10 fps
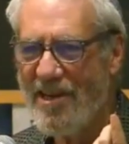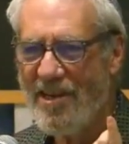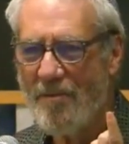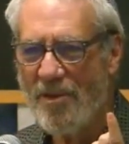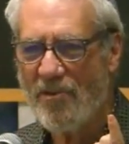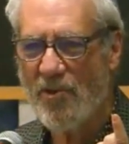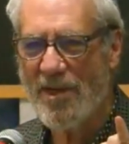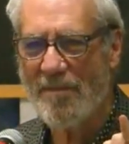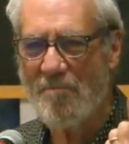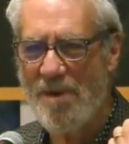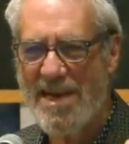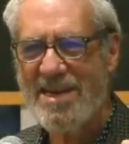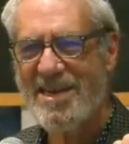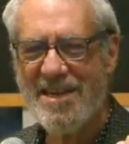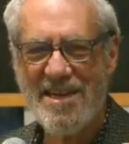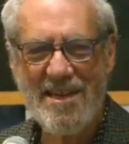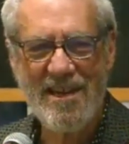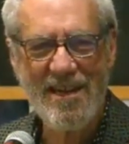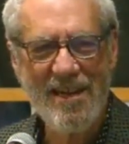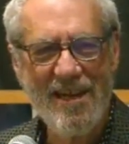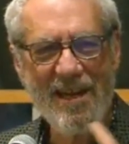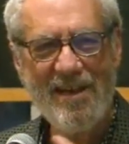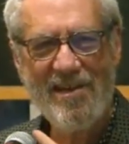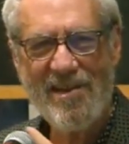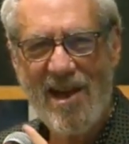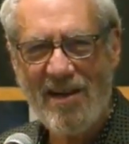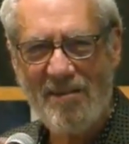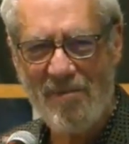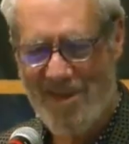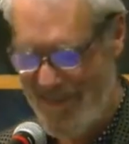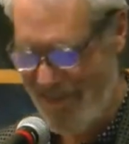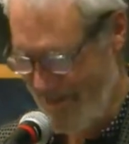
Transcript: between being and non-being.